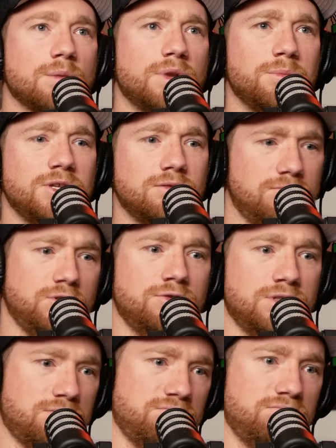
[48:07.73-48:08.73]
But, I mean,
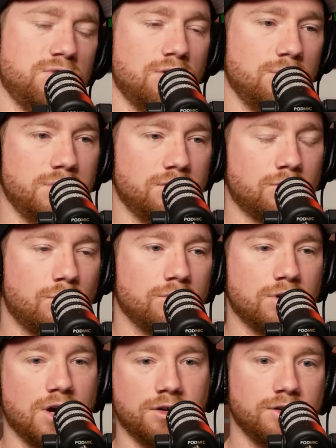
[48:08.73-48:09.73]
you just go in the middle of the
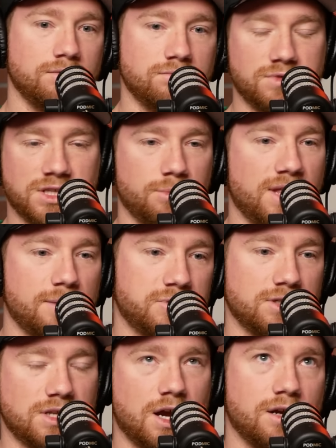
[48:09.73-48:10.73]
corner, 100 and some
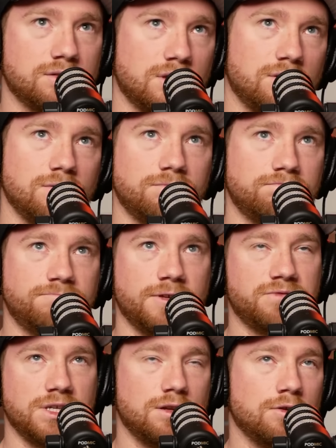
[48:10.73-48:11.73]
laps on tires,
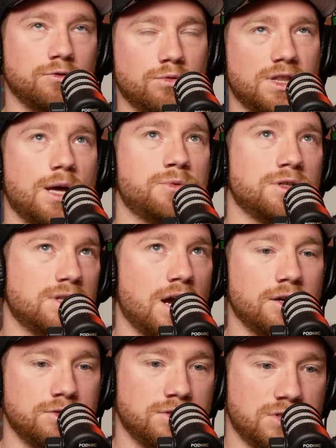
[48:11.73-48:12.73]
115, 120 laps on
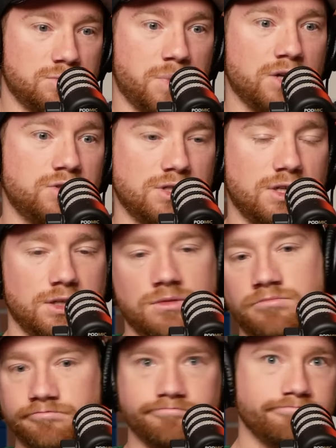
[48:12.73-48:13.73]
tires, you just punch it
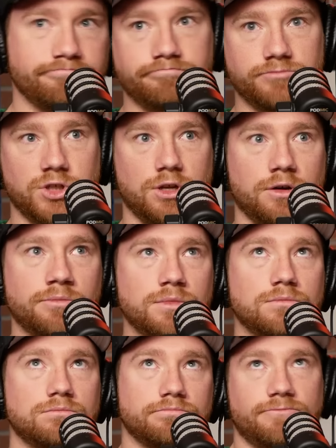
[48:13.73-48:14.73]
in, you know,
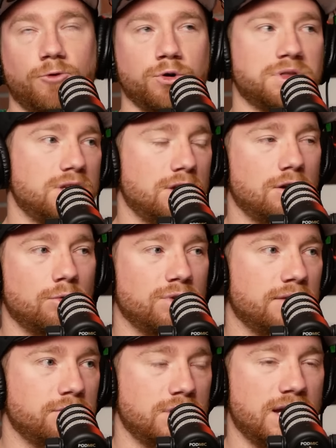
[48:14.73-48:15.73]
fourth gear or
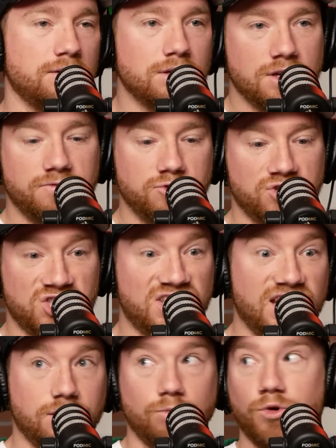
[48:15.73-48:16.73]
whatever that, if you just
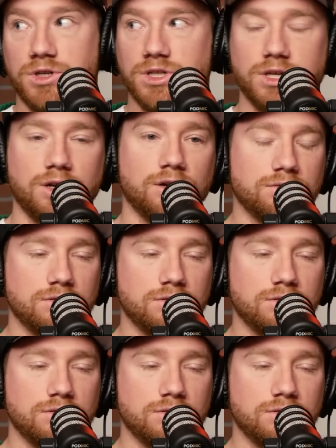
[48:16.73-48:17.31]
stayed in one gear.